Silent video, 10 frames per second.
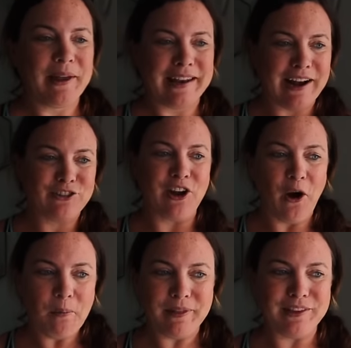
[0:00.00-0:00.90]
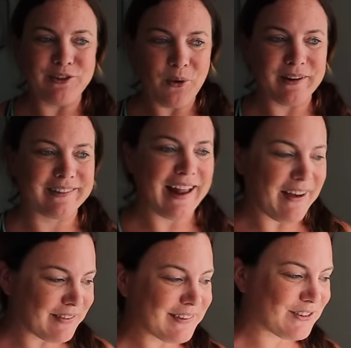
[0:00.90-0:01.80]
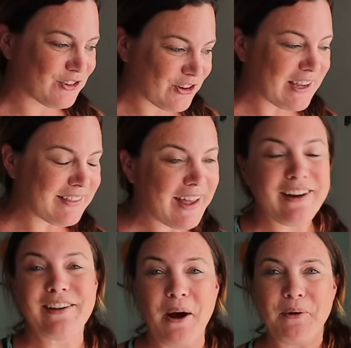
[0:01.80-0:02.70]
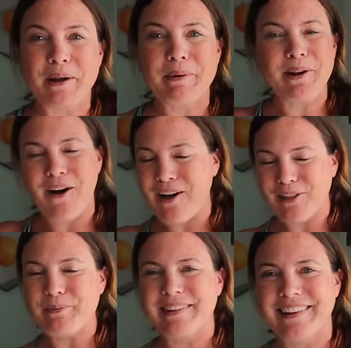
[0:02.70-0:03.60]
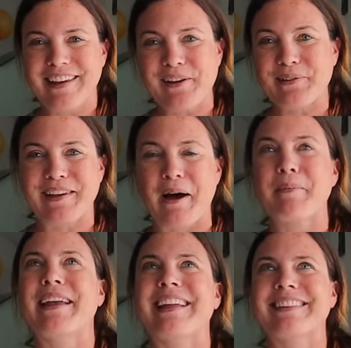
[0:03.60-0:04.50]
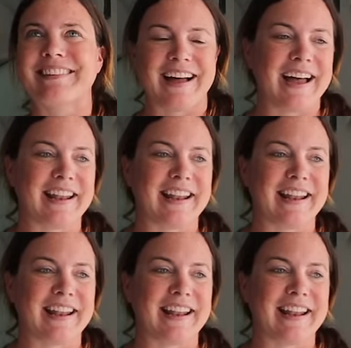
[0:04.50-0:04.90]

we can actually open the doors and have the screen there and not worry about all the mosquitoes coming inside.